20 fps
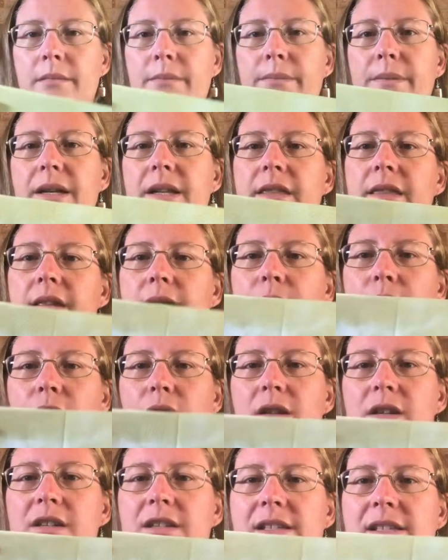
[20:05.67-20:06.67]
But the
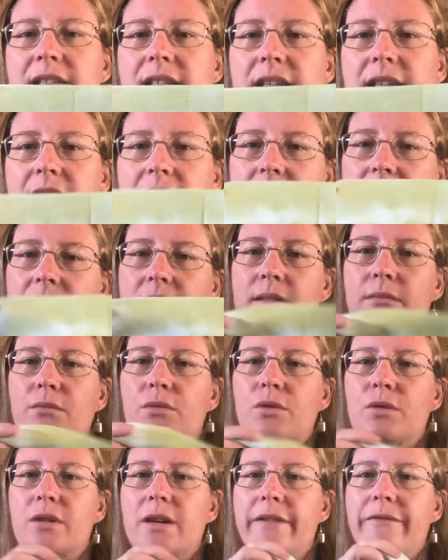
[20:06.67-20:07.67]
more I see it, the
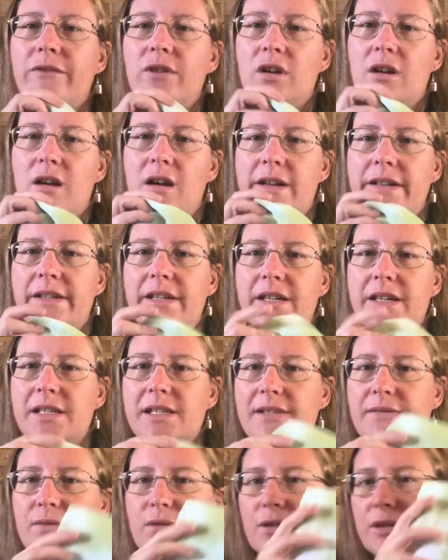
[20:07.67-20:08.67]
more I've got
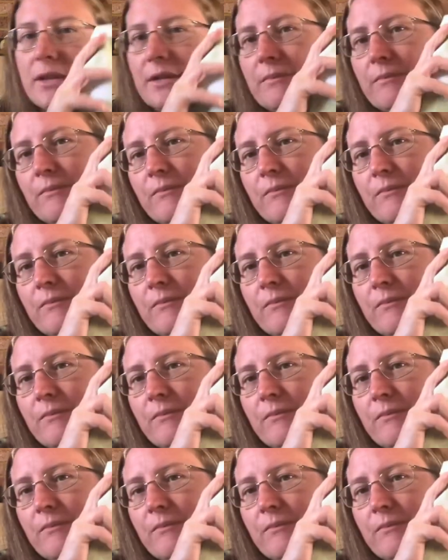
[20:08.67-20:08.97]
ideas for it.